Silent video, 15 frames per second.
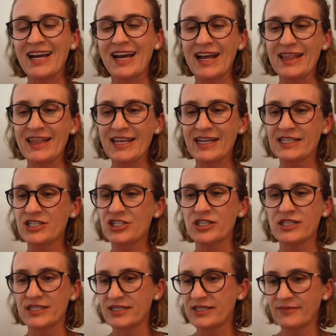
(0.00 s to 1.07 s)
I think it's
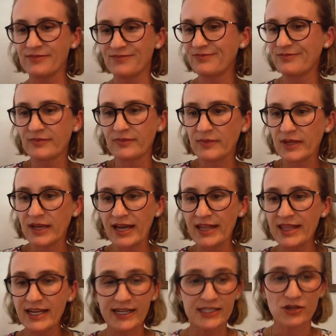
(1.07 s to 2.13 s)
just, I
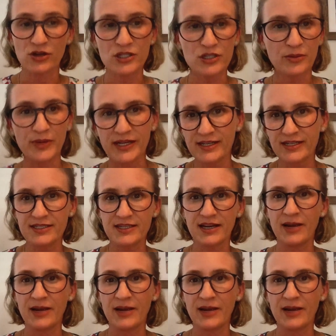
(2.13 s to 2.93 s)
think it's also because